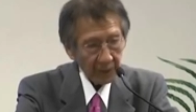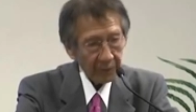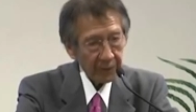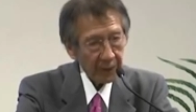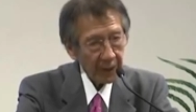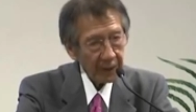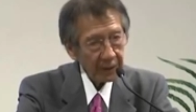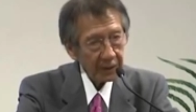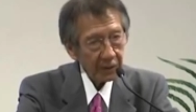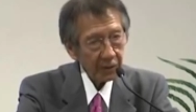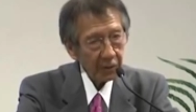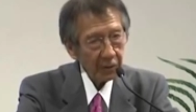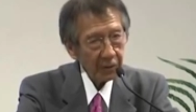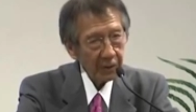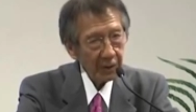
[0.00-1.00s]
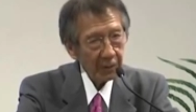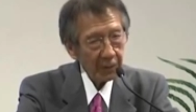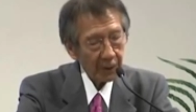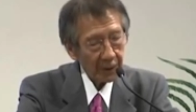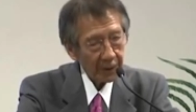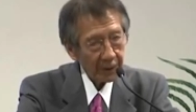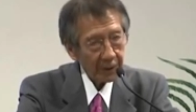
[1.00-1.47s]
Financial
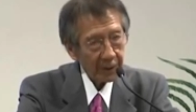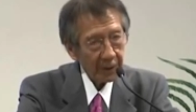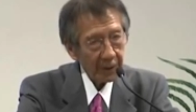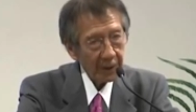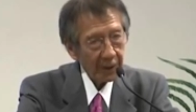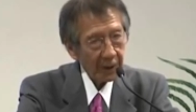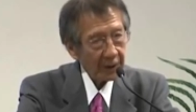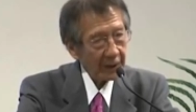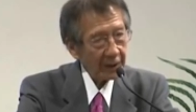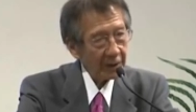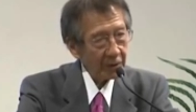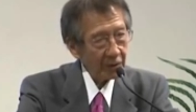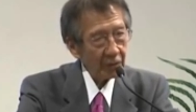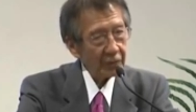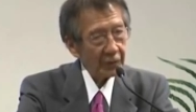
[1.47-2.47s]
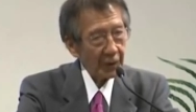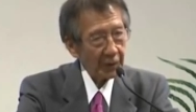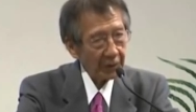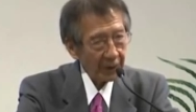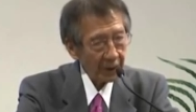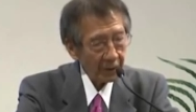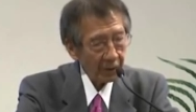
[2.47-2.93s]
part I can do
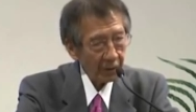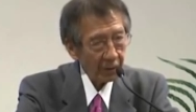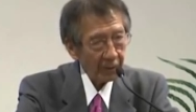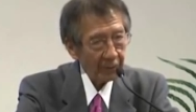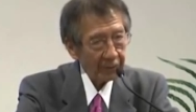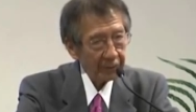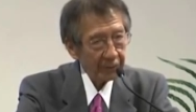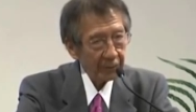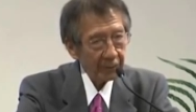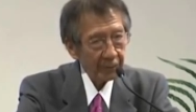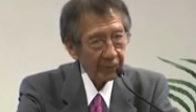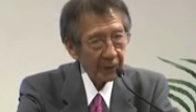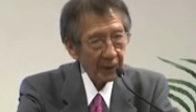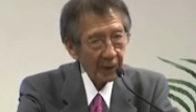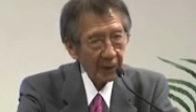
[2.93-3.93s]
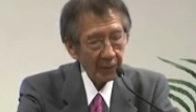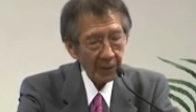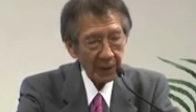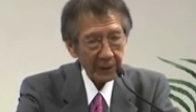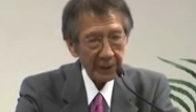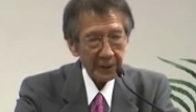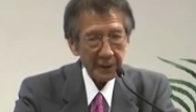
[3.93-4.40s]
very little,
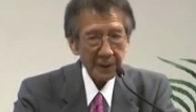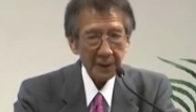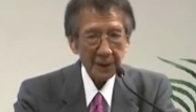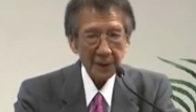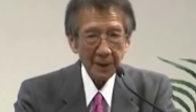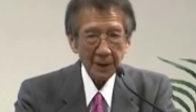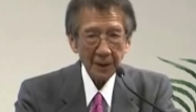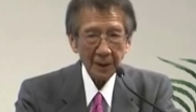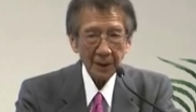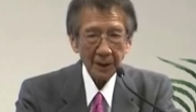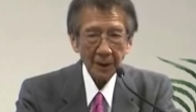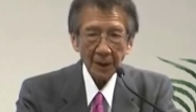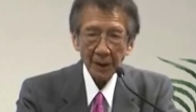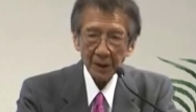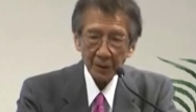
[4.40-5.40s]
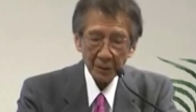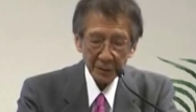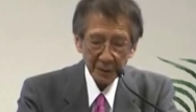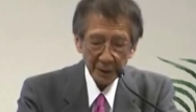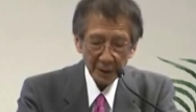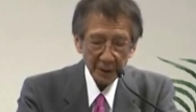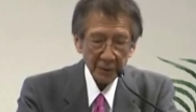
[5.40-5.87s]
but other
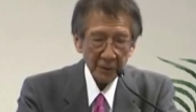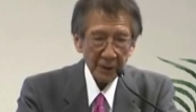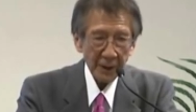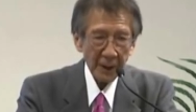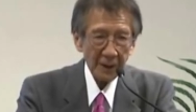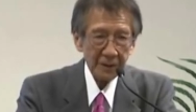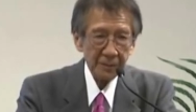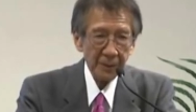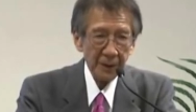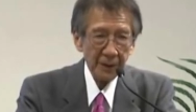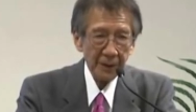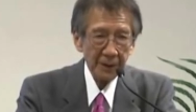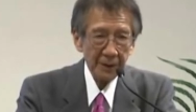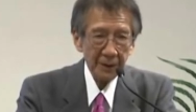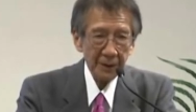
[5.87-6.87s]
other aspect